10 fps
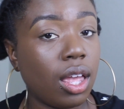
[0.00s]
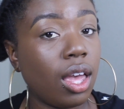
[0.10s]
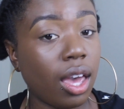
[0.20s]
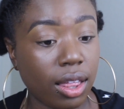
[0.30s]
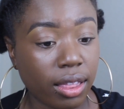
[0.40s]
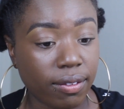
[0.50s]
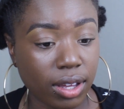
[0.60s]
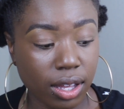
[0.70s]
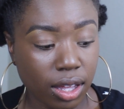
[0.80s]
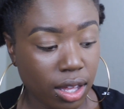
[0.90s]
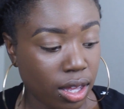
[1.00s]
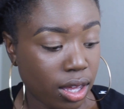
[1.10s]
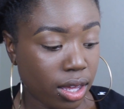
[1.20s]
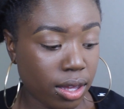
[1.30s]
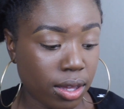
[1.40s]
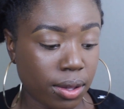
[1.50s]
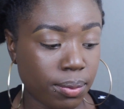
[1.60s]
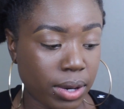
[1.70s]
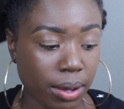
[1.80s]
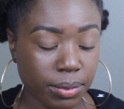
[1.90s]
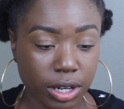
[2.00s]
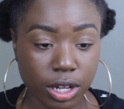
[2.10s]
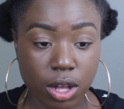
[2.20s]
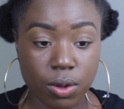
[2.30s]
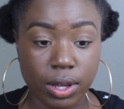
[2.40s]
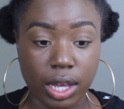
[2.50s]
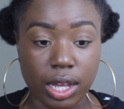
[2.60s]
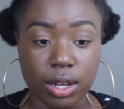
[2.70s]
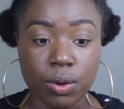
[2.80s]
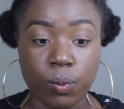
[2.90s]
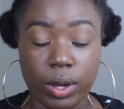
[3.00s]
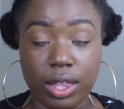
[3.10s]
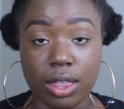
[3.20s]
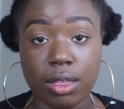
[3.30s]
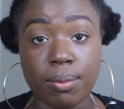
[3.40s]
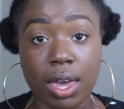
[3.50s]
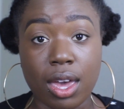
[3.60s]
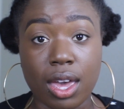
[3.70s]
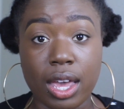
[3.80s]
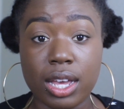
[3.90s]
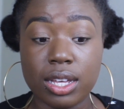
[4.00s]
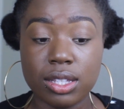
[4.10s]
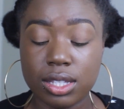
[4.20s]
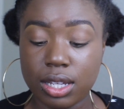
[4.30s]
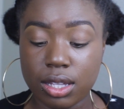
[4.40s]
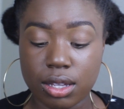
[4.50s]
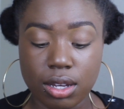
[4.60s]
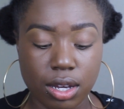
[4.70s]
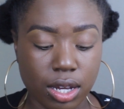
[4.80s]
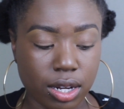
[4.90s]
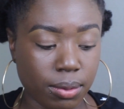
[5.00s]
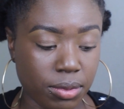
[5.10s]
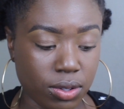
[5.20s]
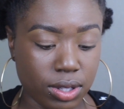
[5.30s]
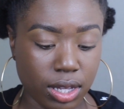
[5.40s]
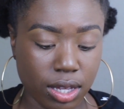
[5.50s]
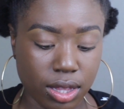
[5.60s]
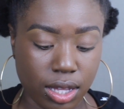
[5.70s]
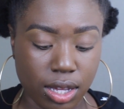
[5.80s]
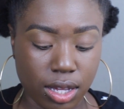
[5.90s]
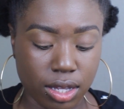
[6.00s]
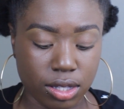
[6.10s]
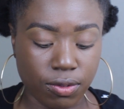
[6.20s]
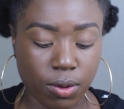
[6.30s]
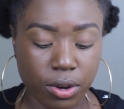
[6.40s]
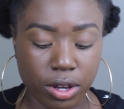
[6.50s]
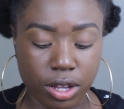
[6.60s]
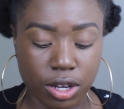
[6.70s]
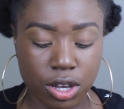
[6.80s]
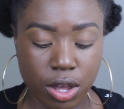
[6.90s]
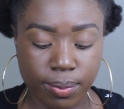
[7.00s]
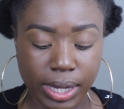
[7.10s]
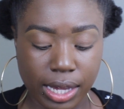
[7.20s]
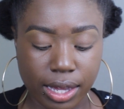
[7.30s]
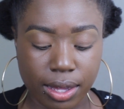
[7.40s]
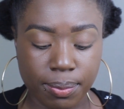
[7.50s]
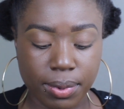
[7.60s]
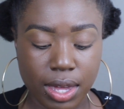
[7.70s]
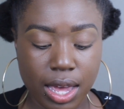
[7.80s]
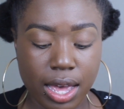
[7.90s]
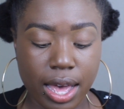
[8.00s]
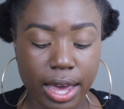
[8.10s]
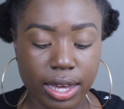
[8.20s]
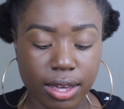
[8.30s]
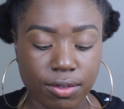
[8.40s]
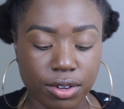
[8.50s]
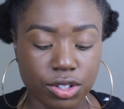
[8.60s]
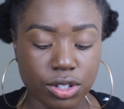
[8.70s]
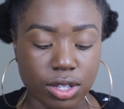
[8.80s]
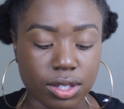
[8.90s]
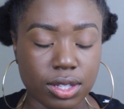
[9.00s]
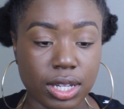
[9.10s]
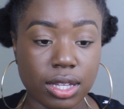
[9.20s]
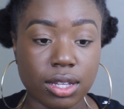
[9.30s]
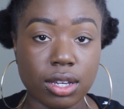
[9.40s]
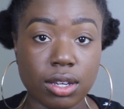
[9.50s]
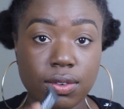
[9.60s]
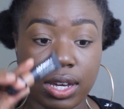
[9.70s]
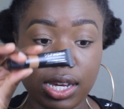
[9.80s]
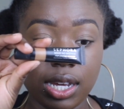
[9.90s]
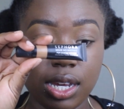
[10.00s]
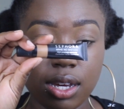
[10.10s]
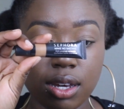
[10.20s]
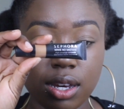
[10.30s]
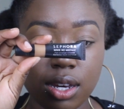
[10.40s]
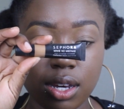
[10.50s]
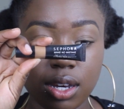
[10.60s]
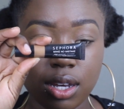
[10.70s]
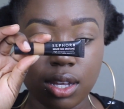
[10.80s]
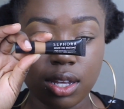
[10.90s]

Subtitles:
I love it. Now I'm gonna go in with my concealer, and I'm using the Sephora No Makeup High Coverage Concealer right here,